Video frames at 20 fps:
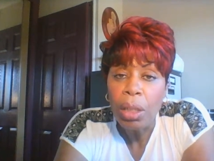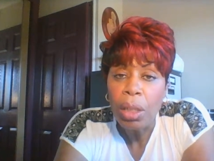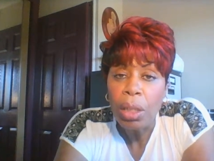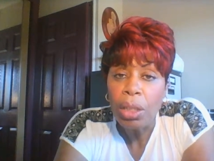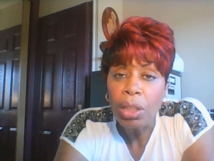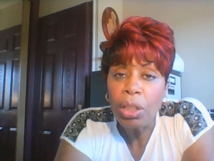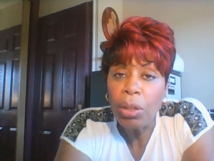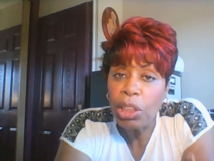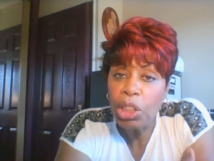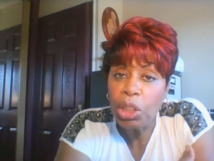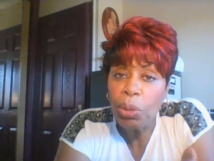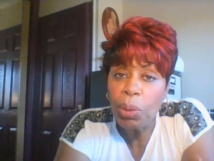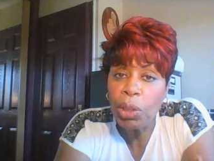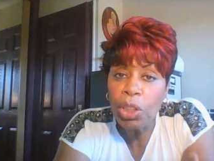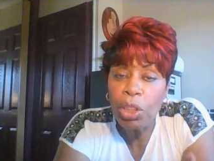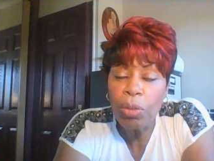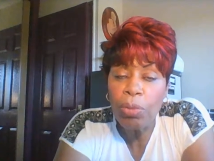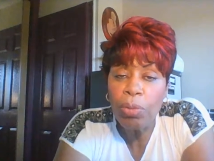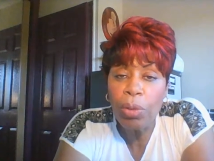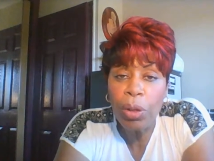So I
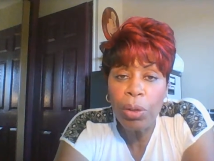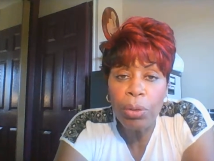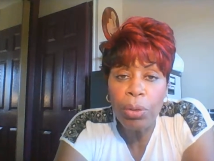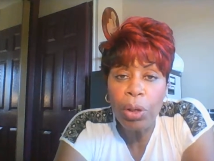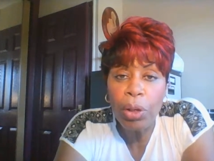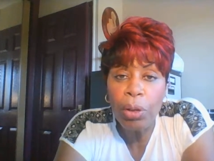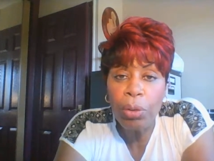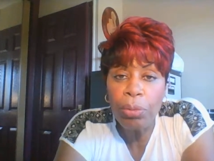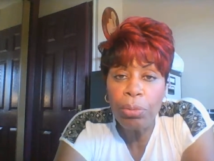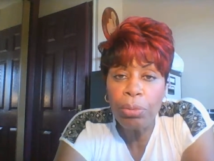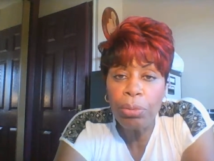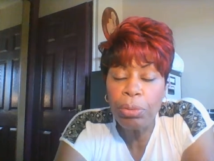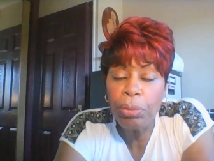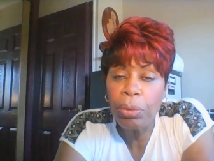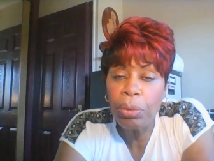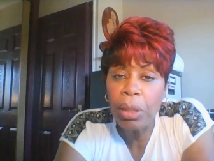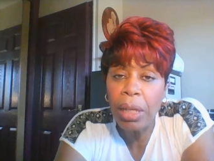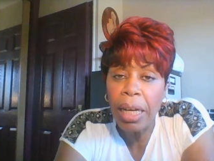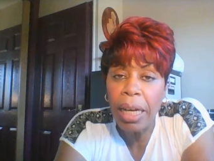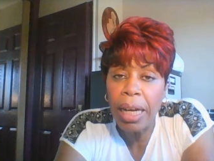switch the phone off,
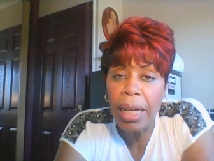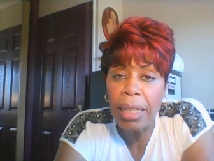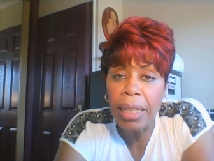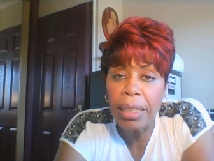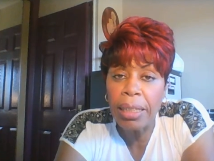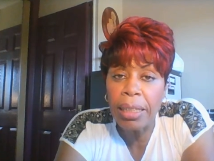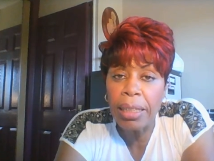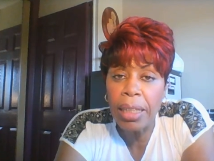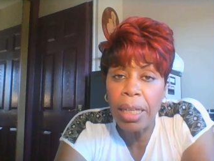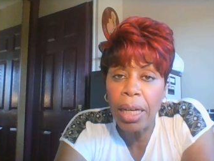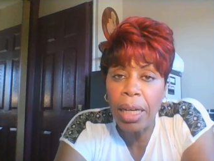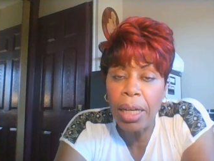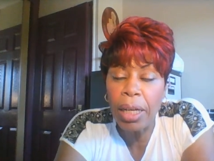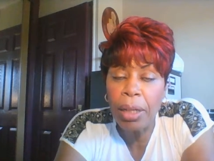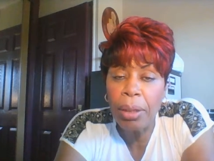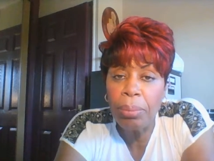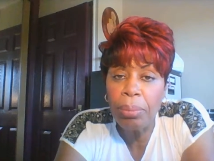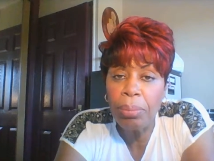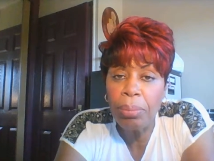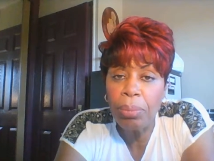and
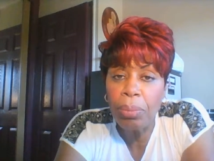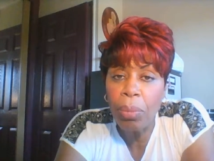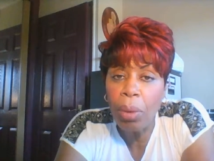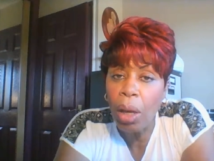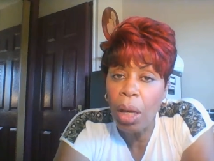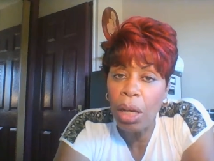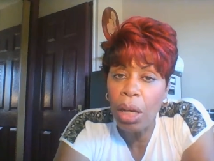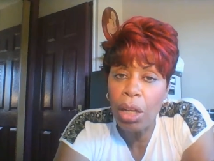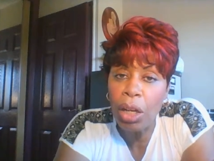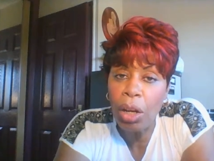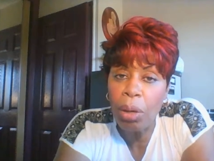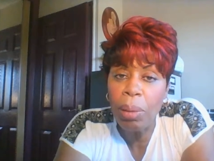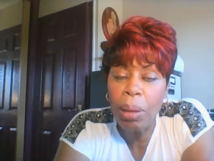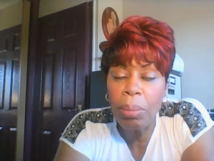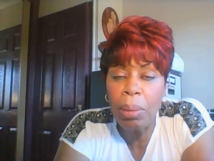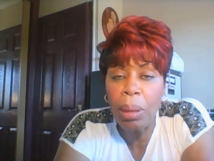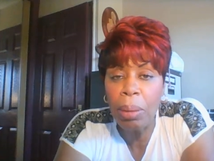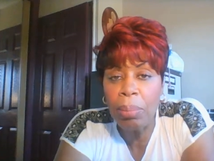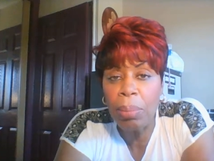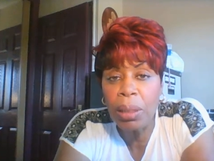um, I go about
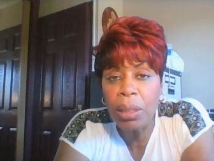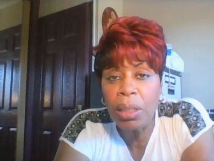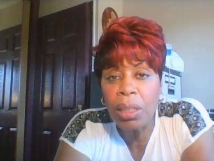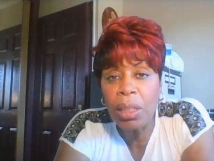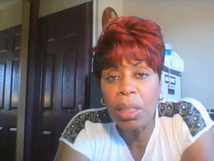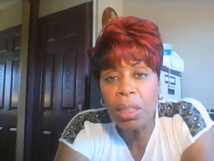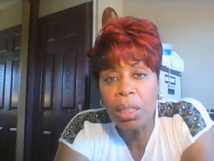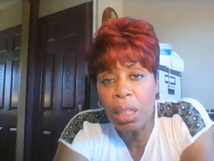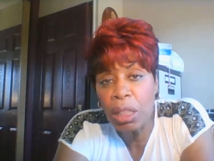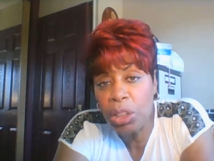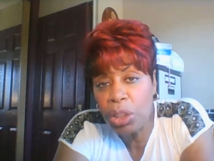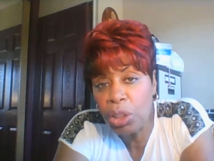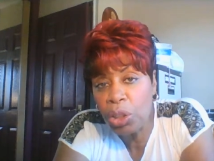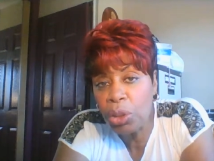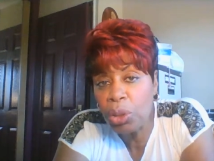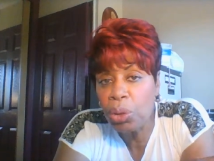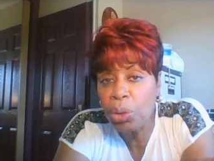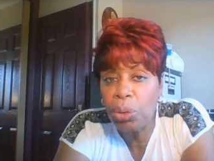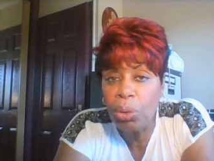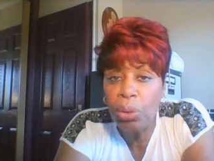my business. I
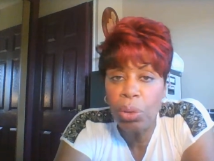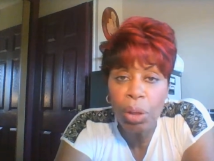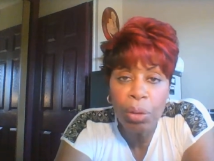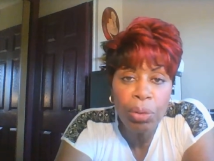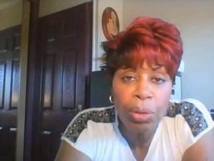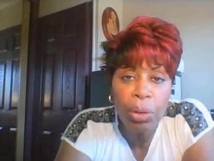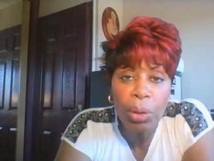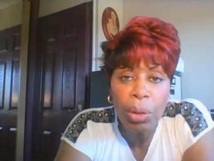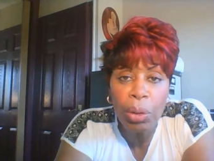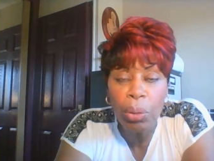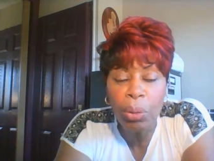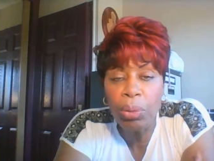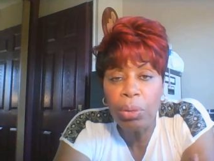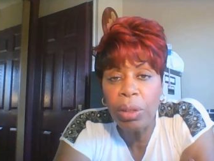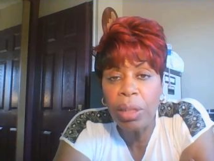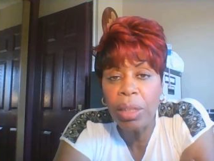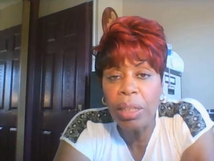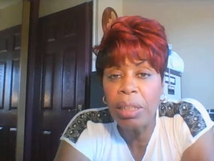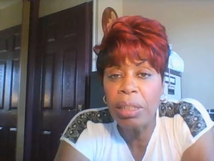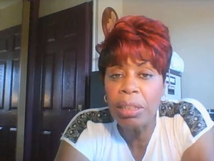do a few little
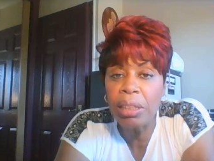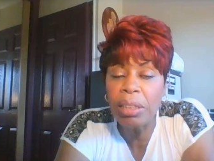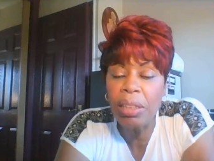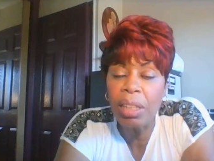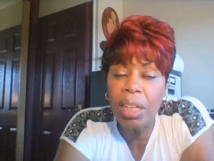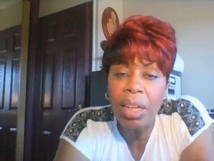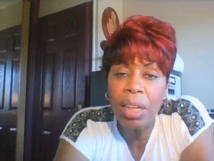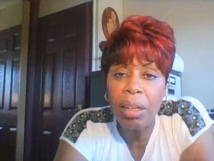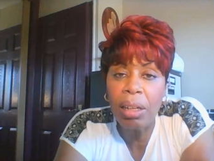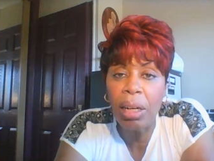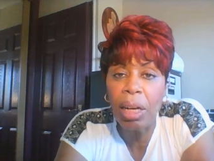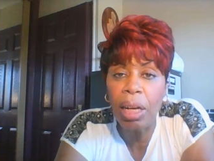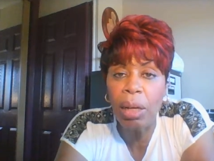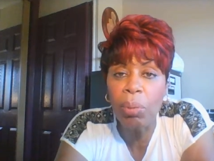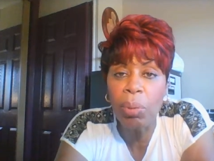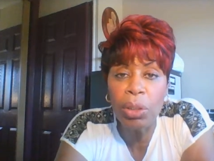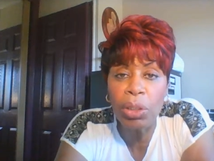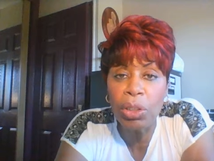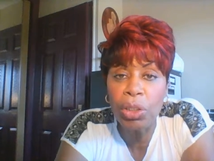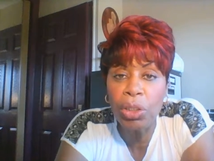things that I
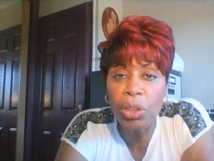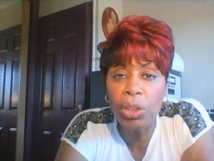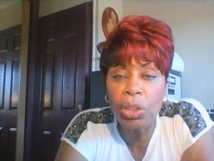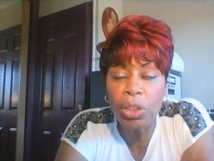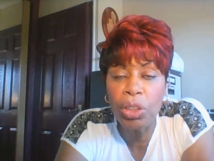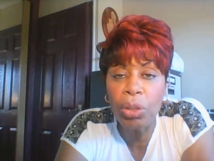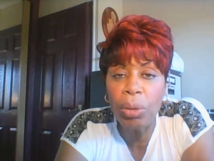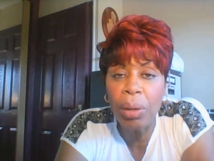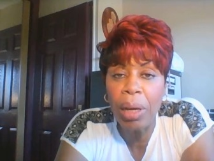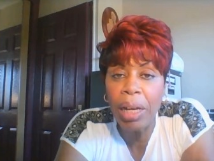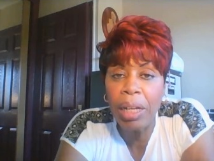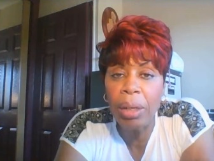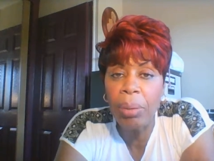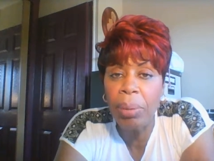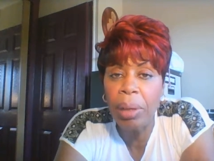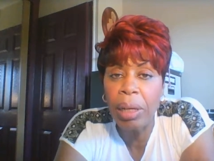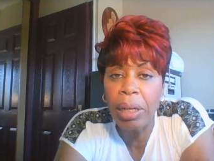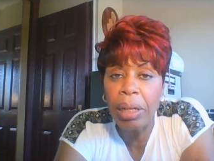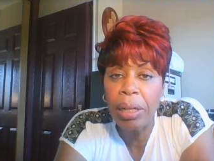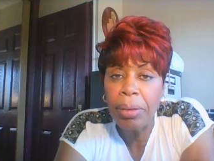wanted to do
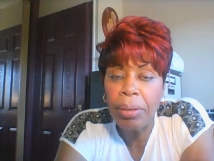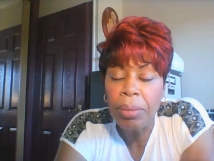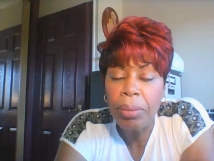anyway.